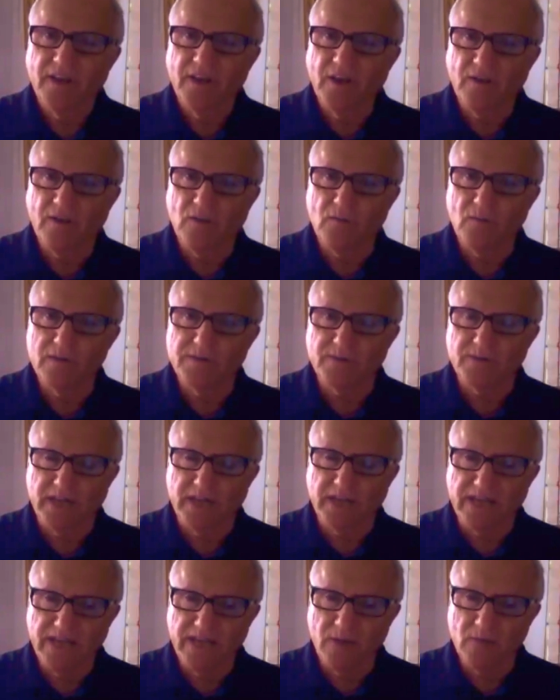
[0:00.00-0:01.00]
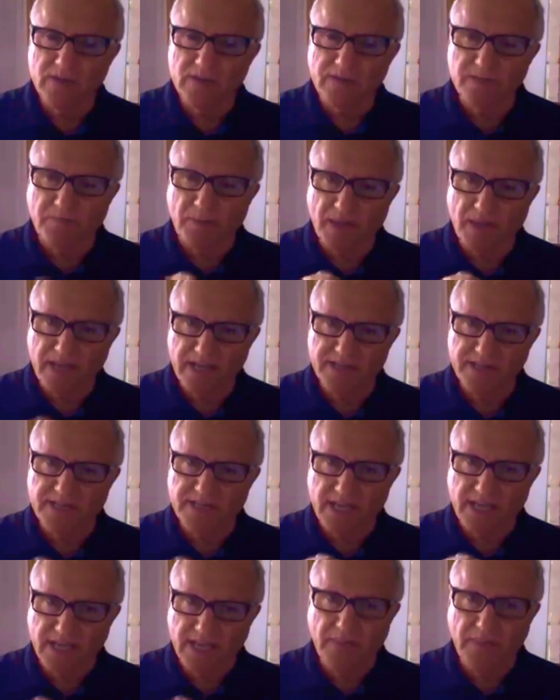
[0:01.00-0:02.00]
In other words, when he was
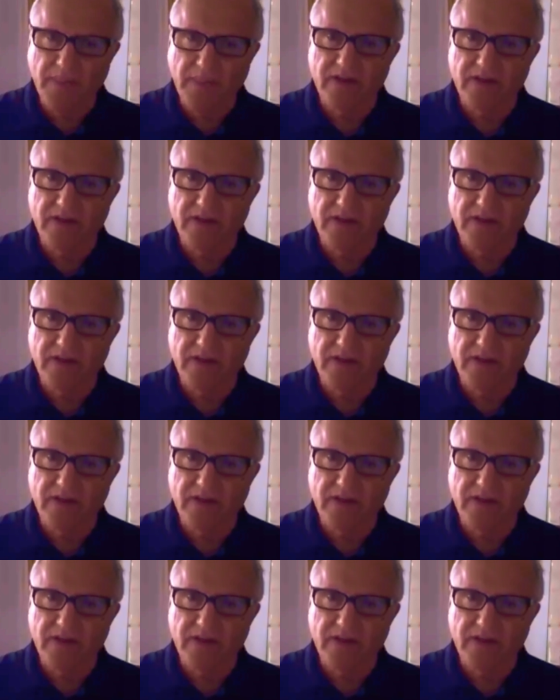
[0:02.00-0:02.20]
placed in